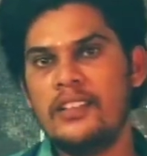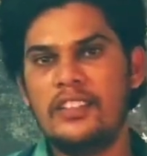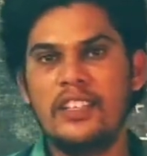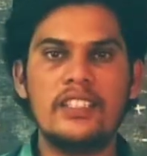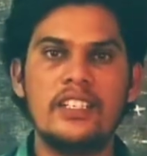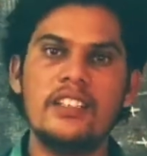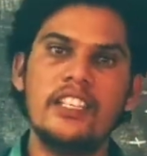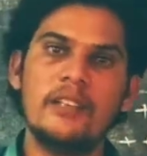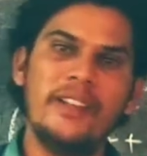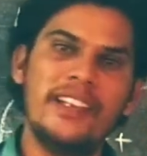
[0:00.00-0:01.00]
they change
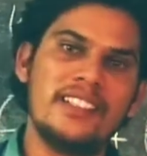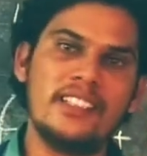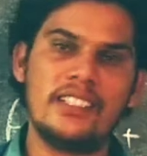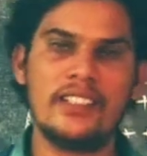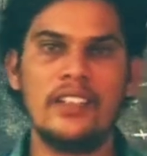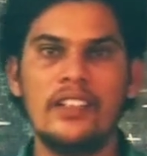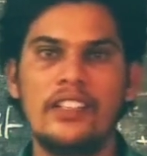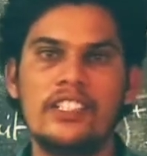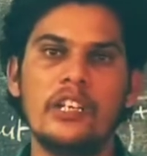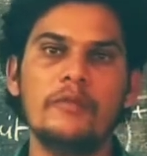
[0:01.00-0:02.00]
their places,
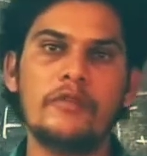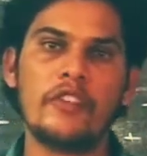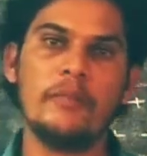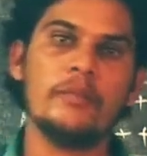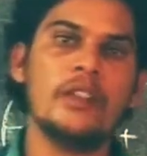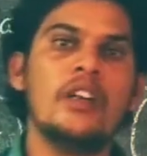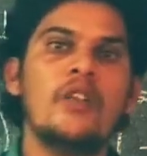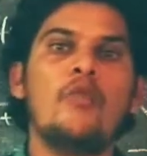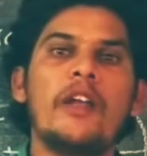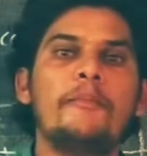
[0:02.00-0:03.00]
they jump from
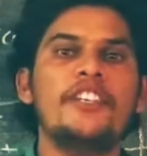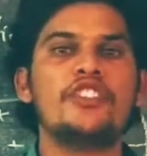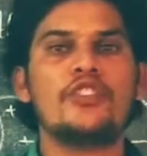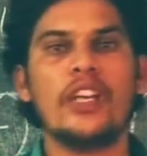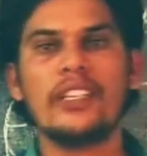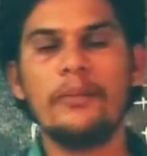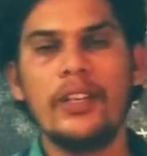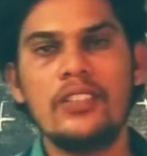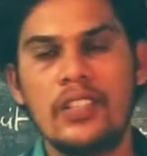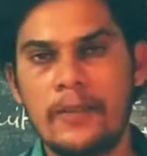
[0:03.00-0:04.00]
one bench to another
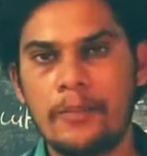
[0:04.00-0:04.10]
bench,